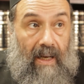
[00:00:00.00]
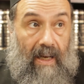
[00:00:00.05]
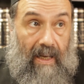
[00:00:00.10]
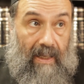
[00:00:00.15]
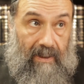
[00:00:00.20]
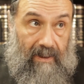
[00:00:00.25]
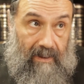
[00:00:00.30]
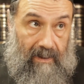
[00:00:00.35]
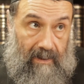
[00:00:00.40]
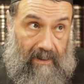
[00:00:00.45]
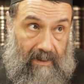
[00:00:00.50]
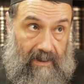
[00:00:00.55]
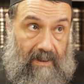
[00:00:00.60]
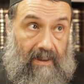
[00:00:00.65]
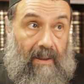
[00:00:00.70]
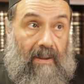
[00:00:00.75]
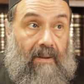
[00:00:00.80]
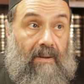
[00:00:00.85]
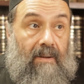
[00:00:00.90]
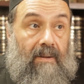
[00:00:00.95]
And the
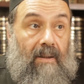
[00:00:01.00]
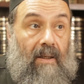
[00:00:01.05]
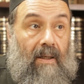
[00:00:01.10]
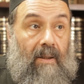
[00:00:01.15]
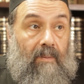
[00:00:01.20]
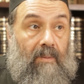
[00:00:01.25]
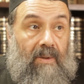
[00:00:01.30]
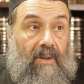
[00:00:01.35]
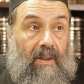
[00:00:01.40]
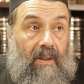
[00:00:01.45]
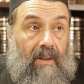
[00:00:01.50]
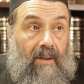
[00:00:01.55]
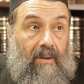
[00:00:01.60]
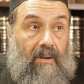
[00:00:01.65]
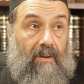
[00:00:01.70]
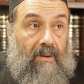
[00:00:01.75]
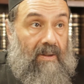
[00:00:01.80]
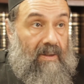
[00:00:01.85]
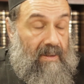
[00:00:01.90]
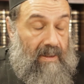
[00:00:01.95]
second time, the
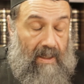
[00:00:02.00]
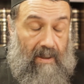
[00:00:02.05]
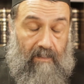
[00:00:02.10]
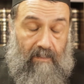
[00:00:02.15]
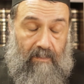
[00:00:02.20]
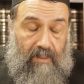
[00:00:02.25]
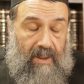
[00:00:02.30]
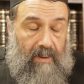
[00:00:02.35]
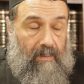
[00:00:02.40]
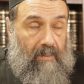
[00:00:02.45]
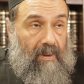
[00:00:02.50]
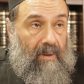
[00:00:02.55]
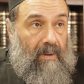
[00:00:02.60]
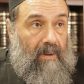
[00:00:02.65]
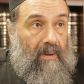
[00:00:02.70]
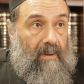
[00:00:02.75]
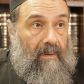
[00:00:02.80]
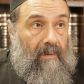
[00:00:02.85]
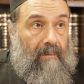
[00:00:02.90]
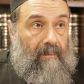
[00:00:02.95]
same
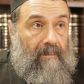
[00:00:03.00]
people,